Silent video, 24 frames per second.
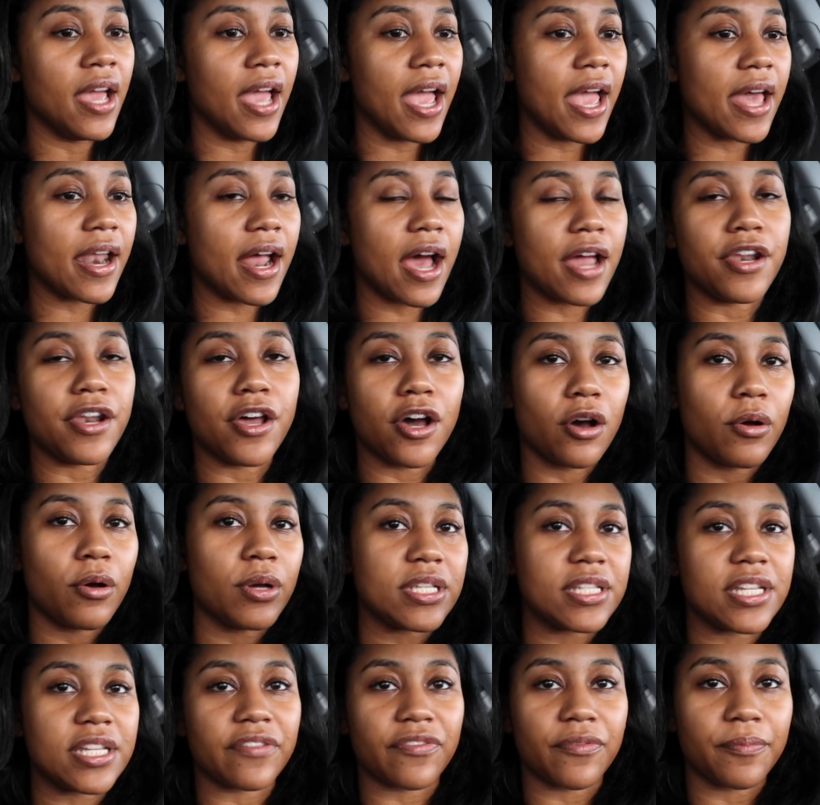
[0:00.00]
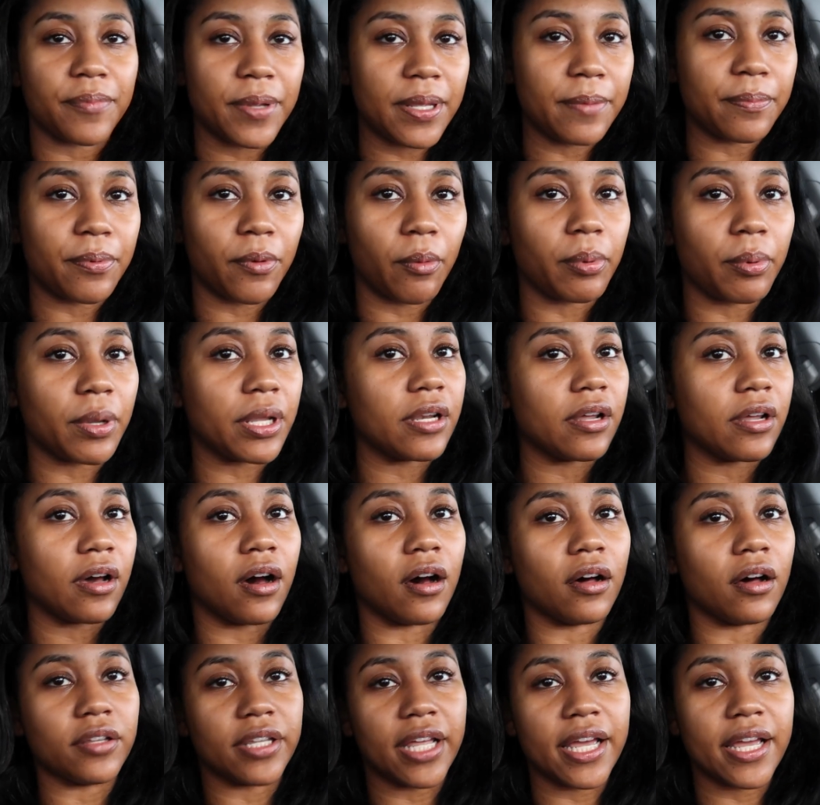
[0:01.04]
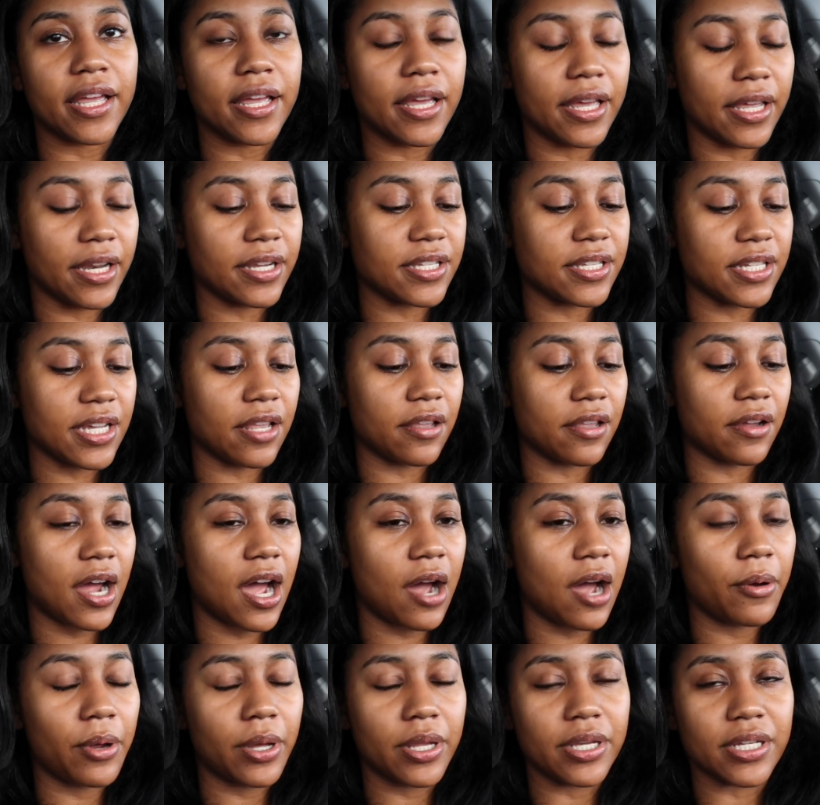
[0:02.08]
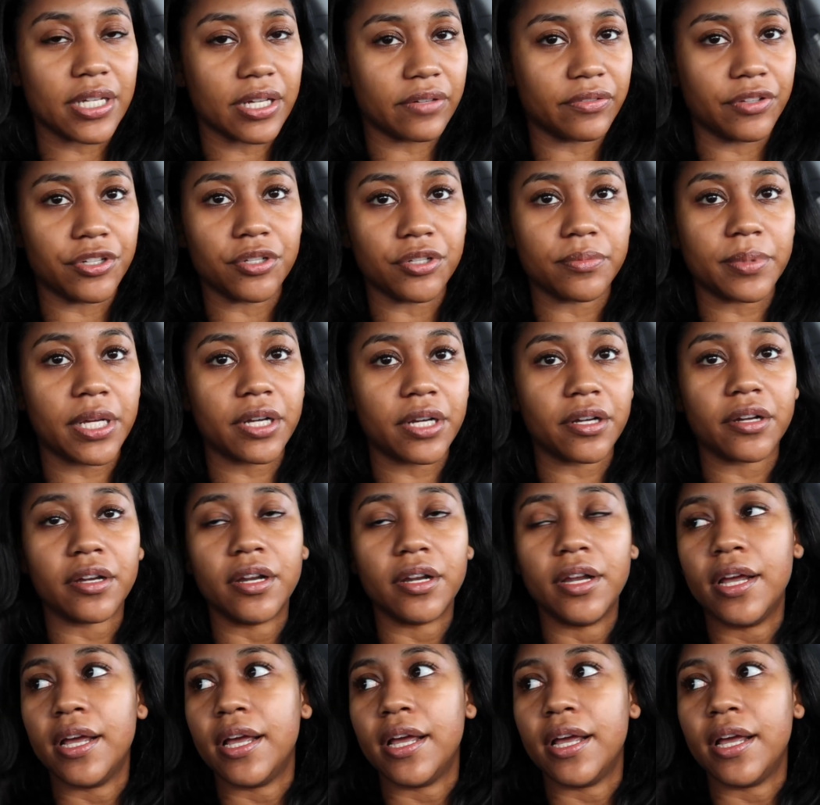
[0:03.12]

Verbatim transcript: And I know it's different people, but nah, they can get it together. Howard can definitely do better.